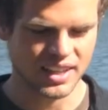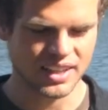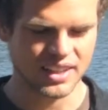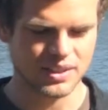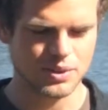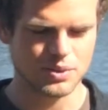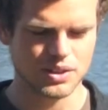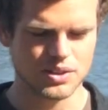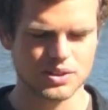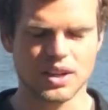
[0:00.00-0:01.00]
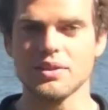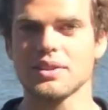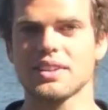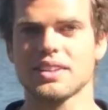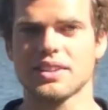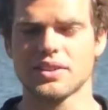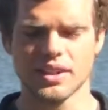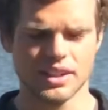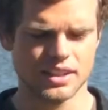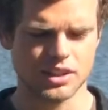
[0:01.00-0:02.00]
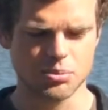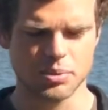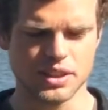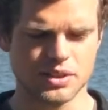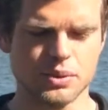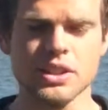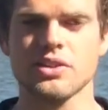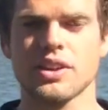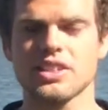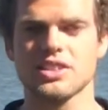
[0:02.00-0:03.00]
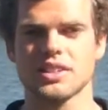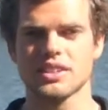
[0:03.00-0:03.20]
If you want to cover the really complete wind range,